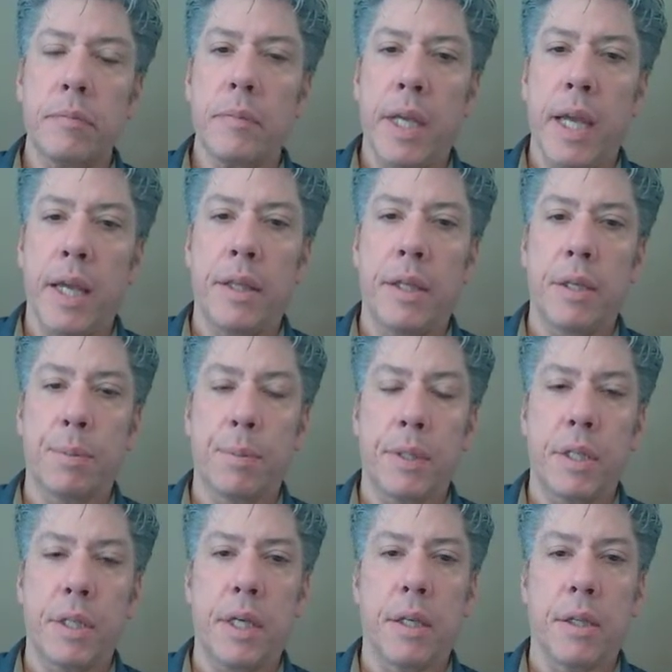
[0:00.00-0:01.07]
And this
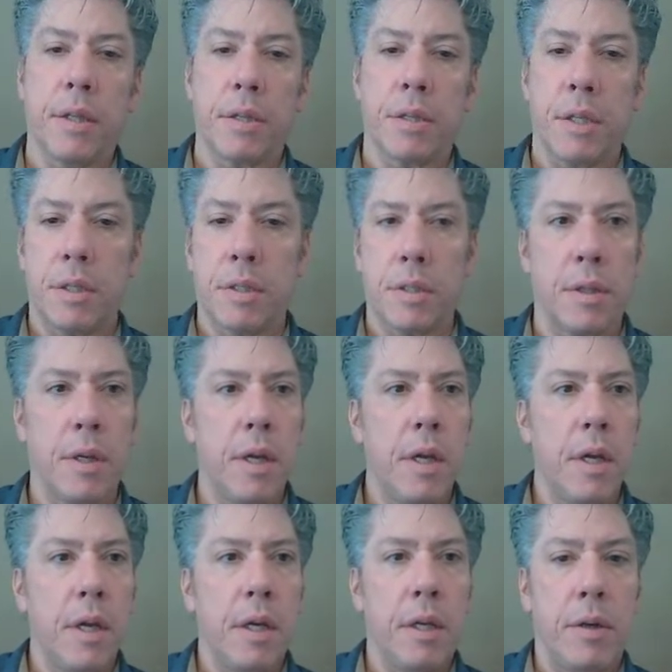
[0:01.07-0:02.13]
particular sensor
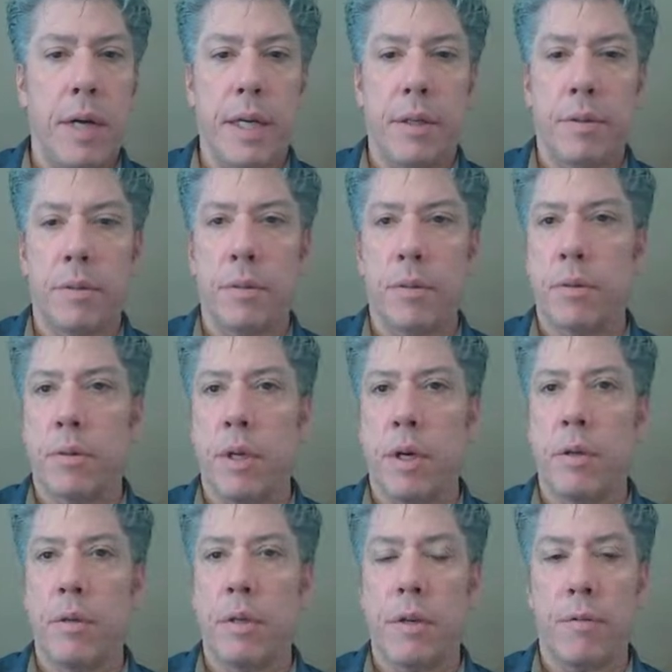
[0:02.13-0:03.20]
you know, I don't
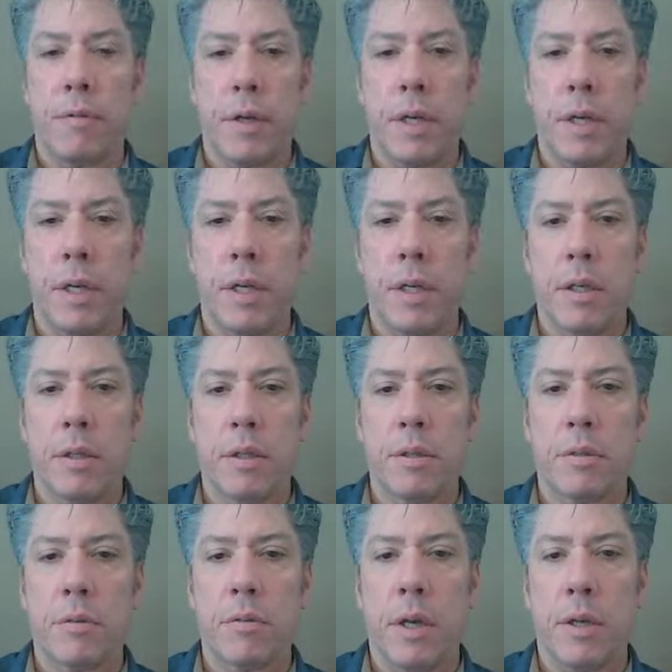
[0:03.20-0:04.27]
know if it
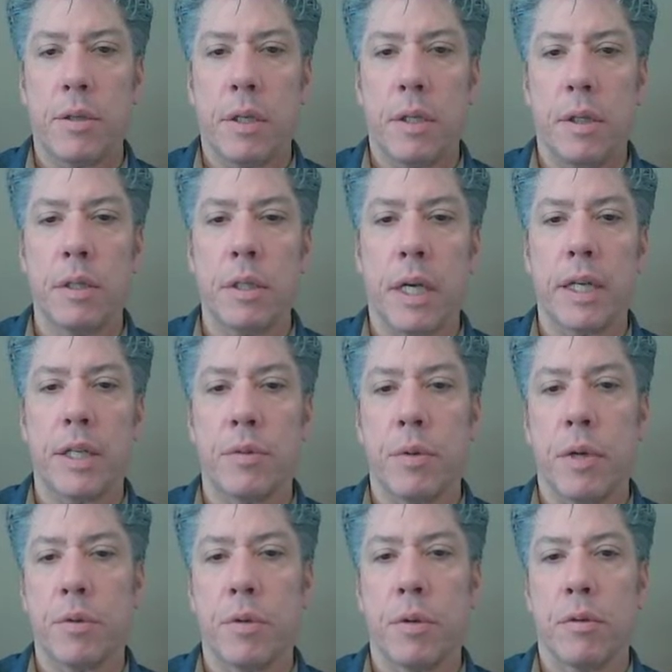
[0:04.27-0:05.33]
is it looks like it's
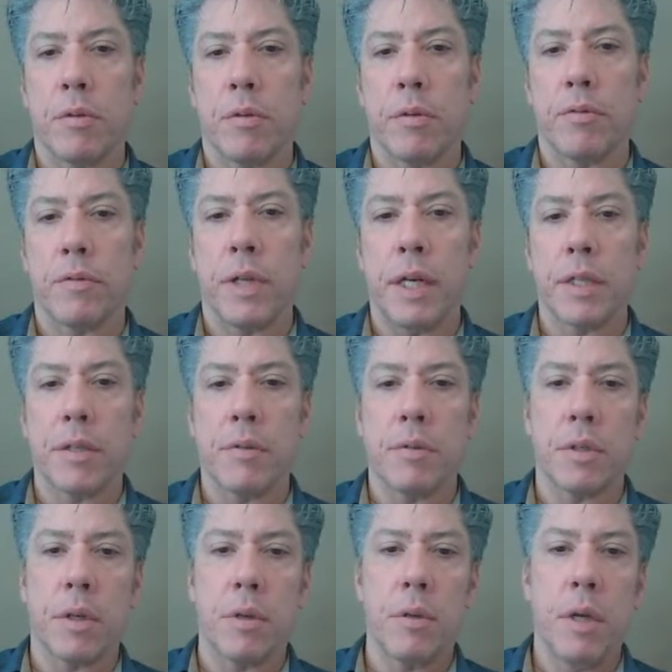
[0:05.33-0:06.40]
retro reflective.
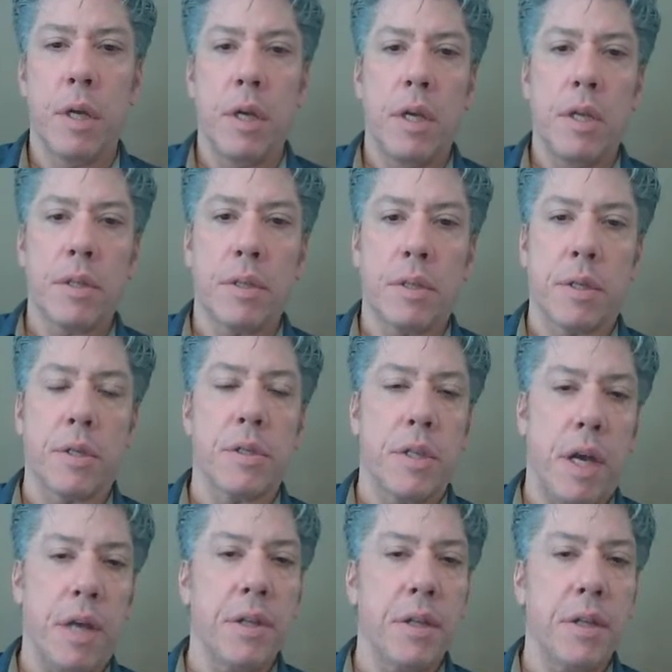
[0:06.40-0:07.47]
So since there's
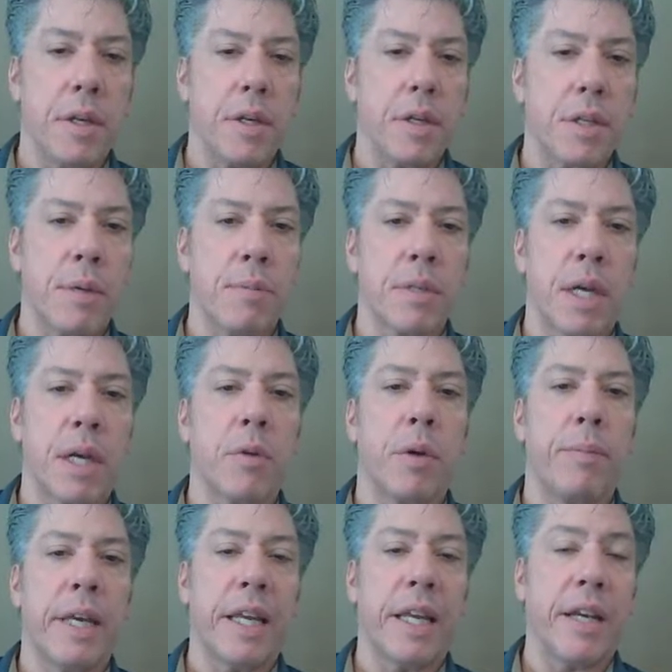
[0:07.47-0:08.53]
nothing there, it seems like we'd
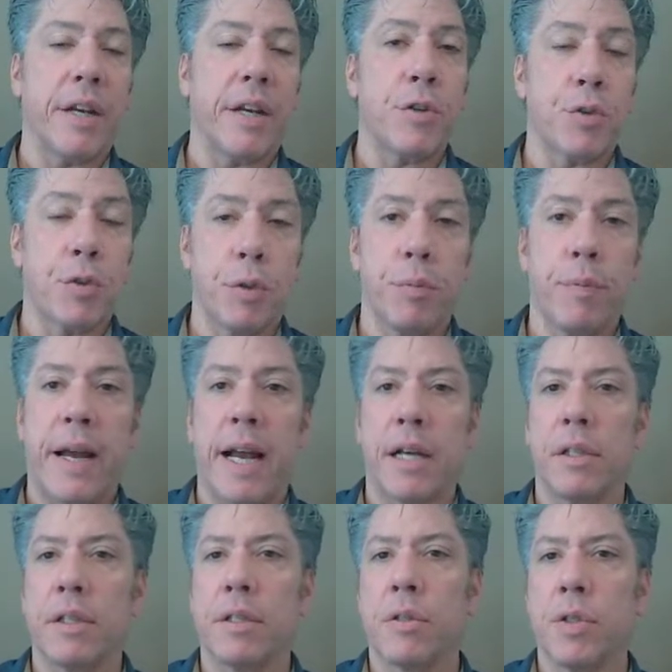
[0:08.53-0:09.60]
be getting a true back.
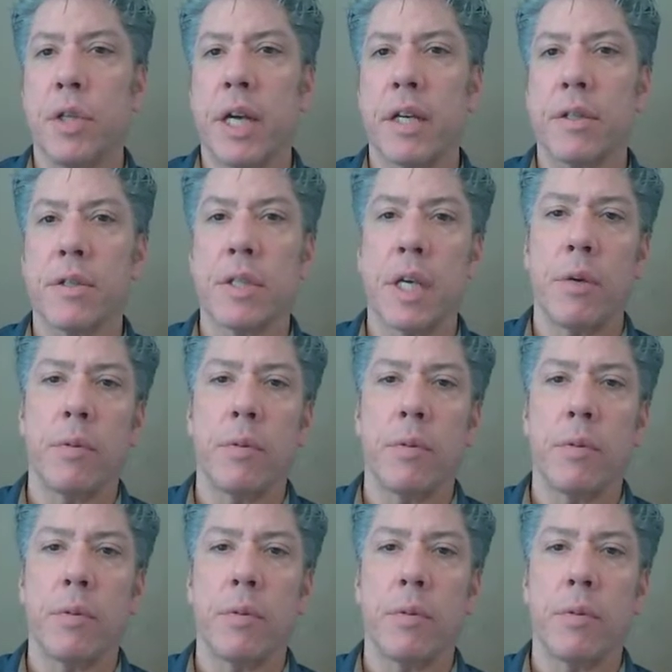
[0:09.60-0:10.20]
Let's check and see.